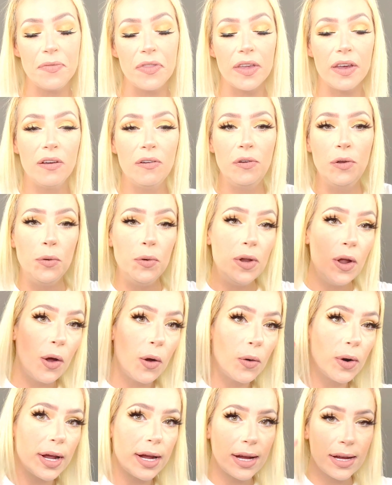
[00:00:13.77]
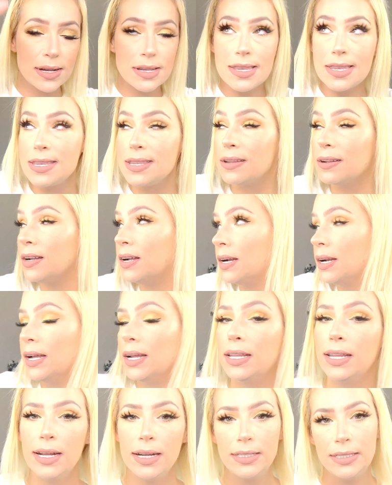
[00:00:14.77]
If you notice
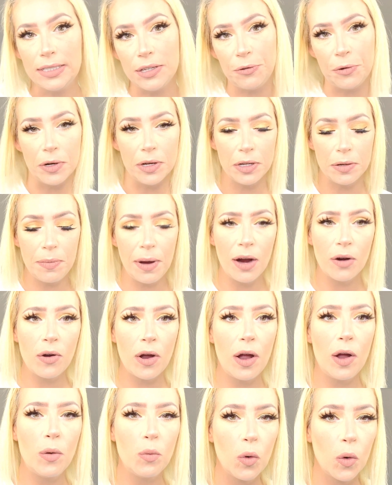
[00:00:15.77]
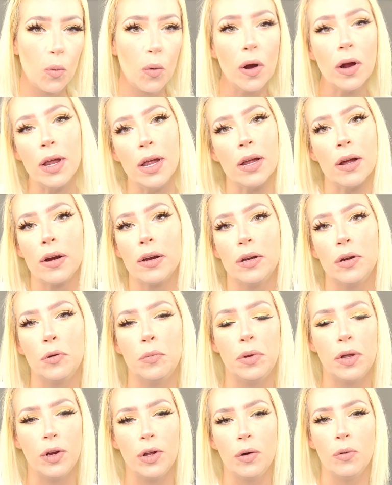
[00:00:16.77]
anything different in the background, we're working on a new
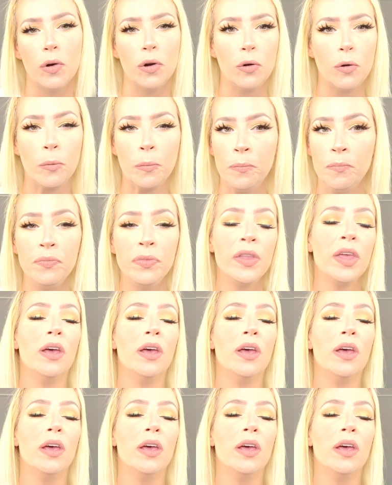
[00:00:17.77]
beauty room.